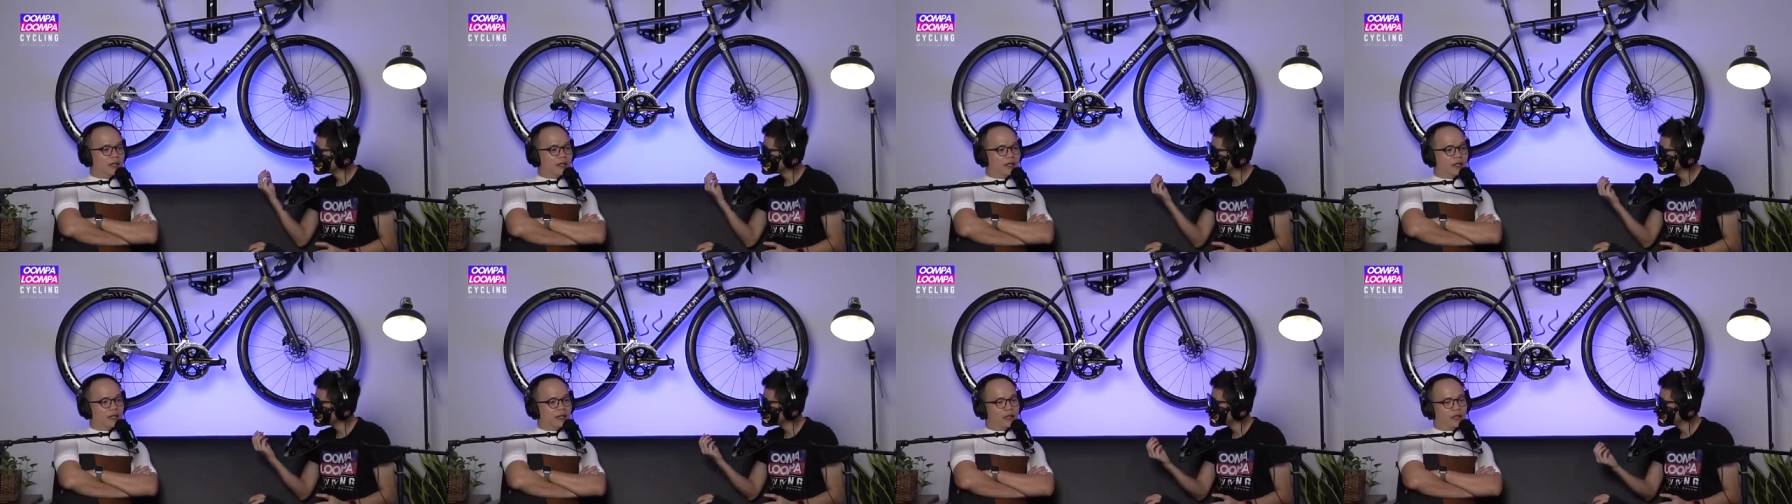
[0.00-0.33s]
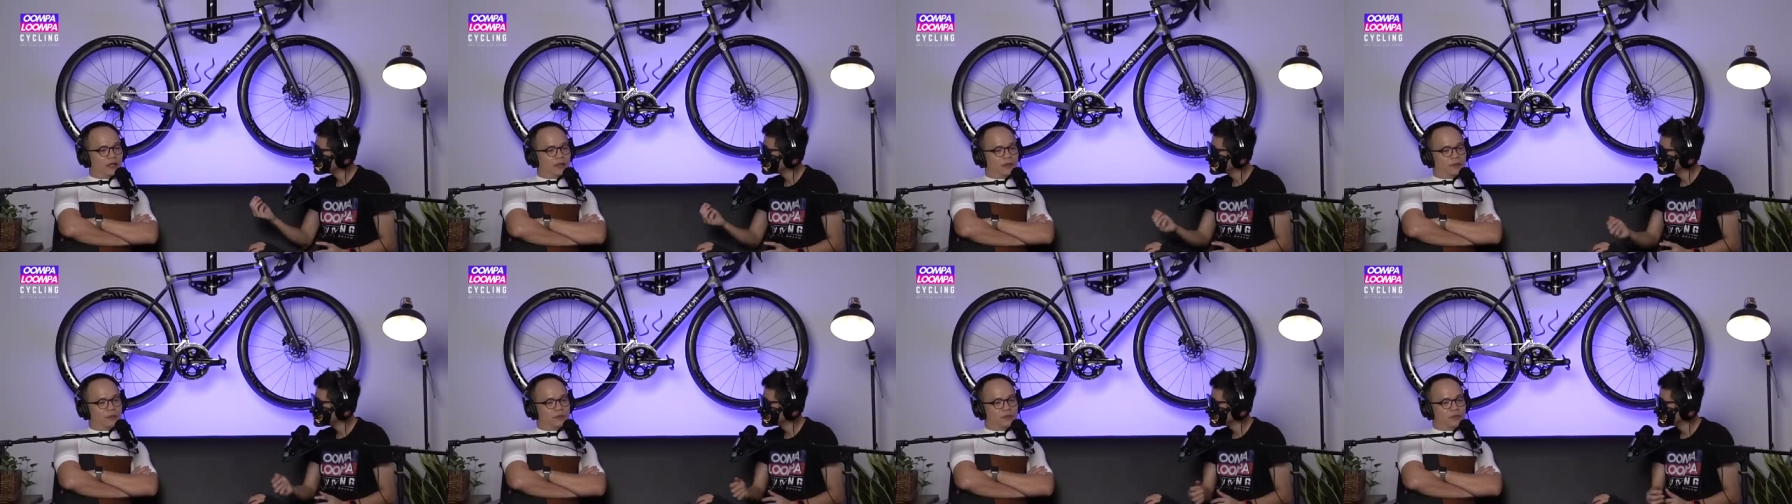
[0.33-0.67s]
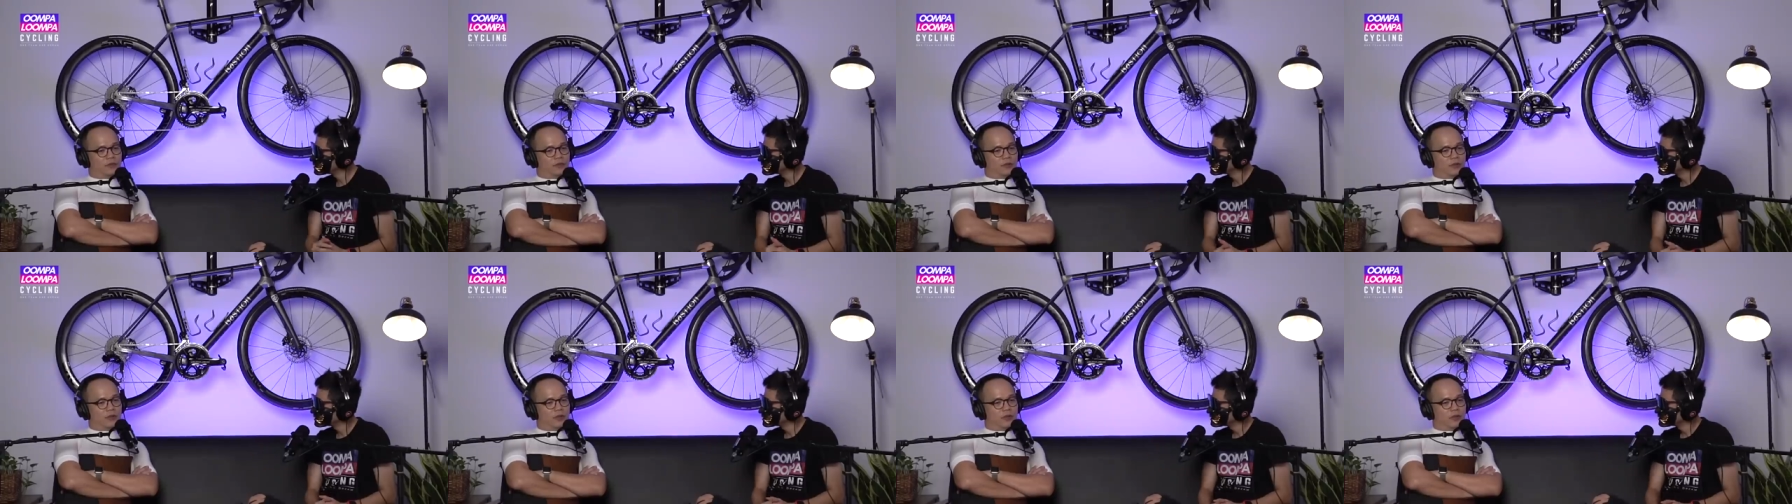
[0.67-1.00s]
Um,
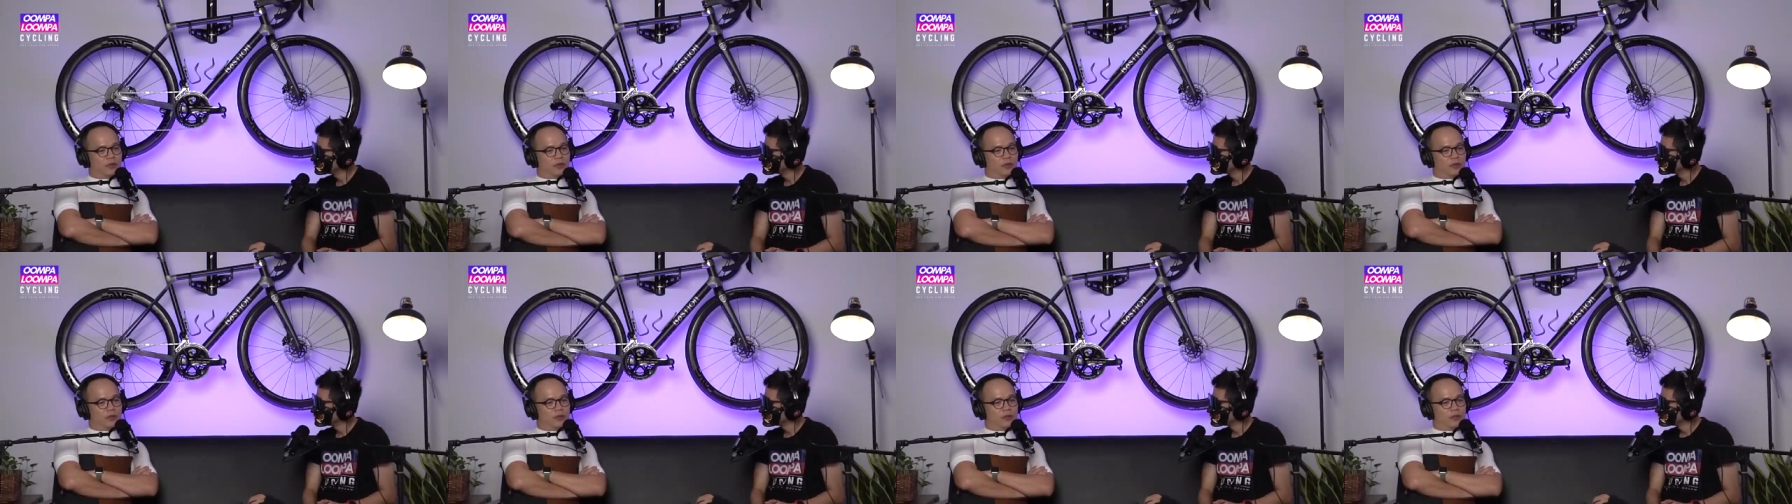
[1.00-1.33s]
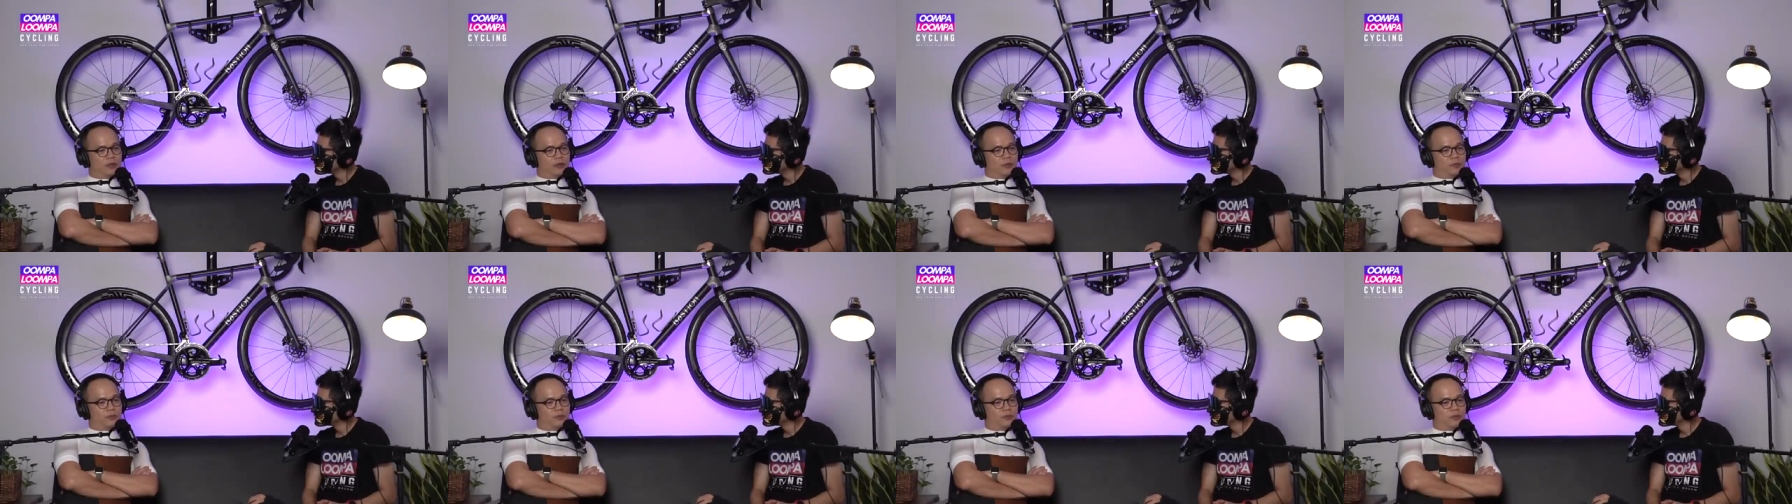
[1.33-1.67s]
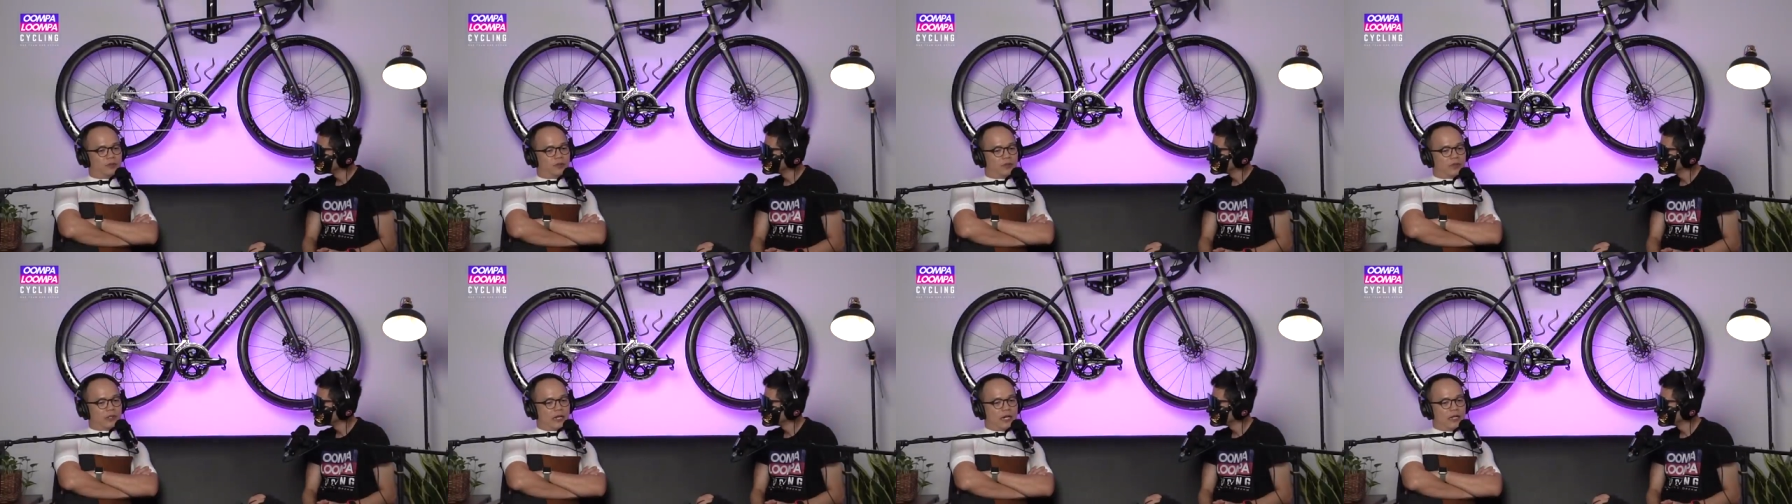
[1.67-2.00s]
the, the,
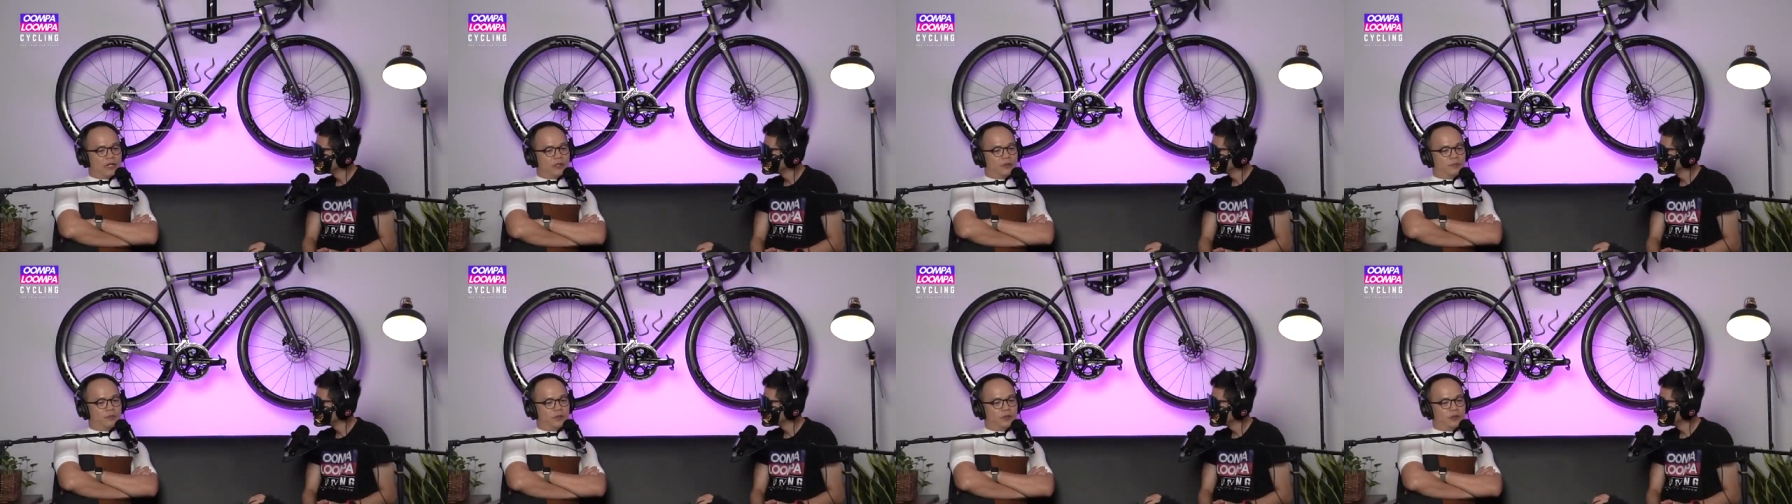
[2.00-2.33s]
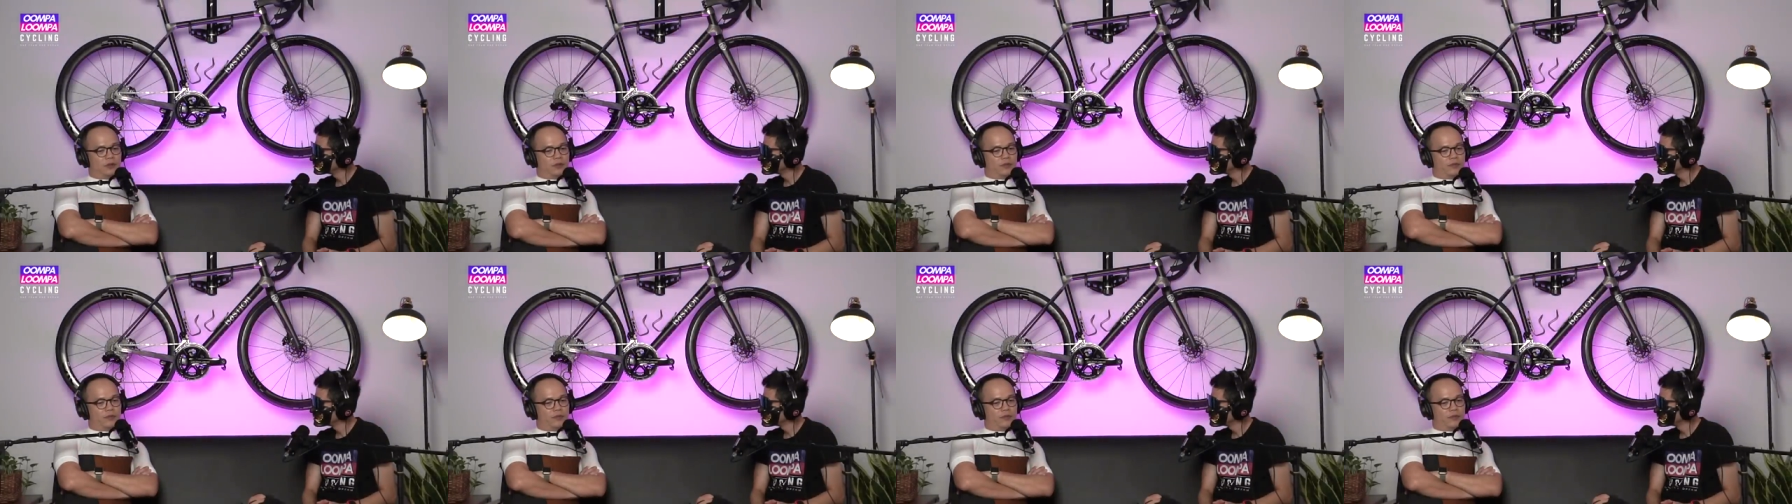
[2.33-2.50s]
the caliper,